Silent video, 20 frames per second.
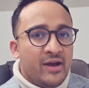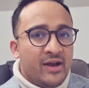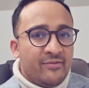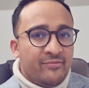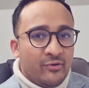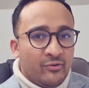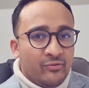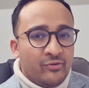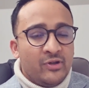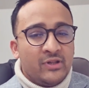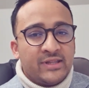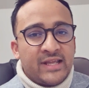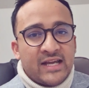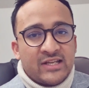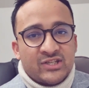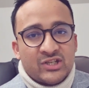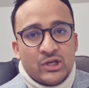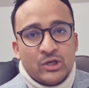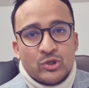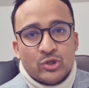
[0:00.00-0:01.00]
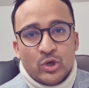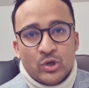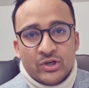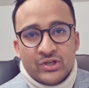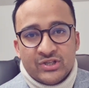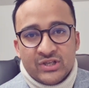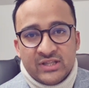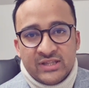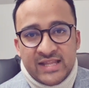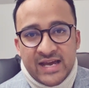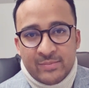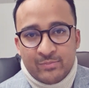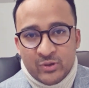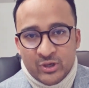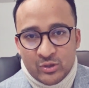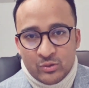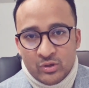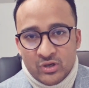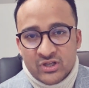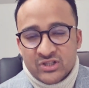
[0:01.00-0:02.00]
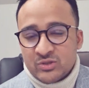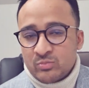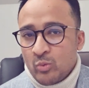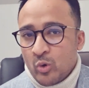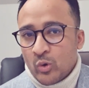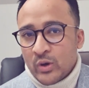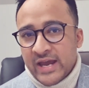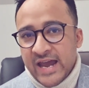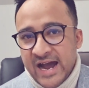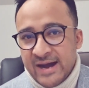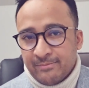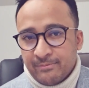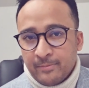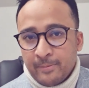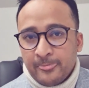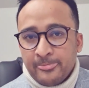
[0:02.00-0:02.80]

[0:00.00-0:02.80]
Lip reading: fulfill that skill shortage in that particular small gap.